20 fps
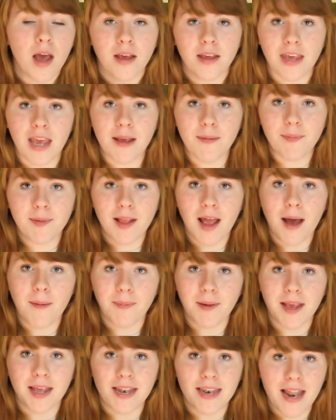
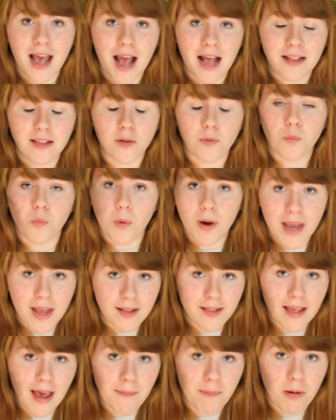GameStop cannot
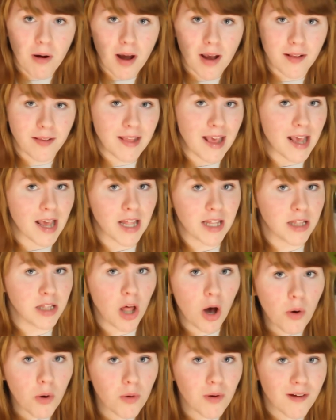raise that price. They can
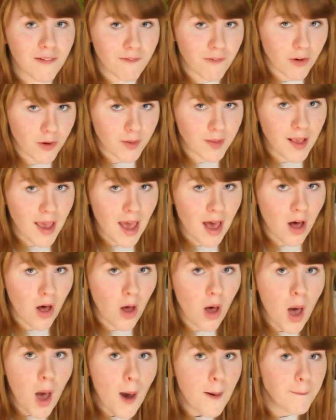lower it for a
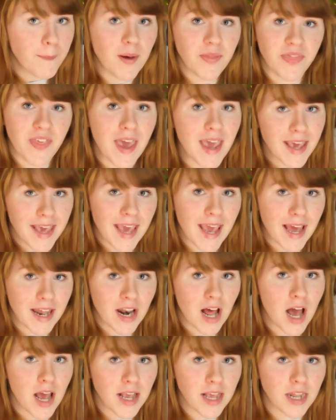sale, but they can't
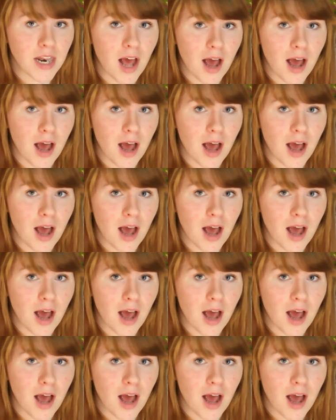hike it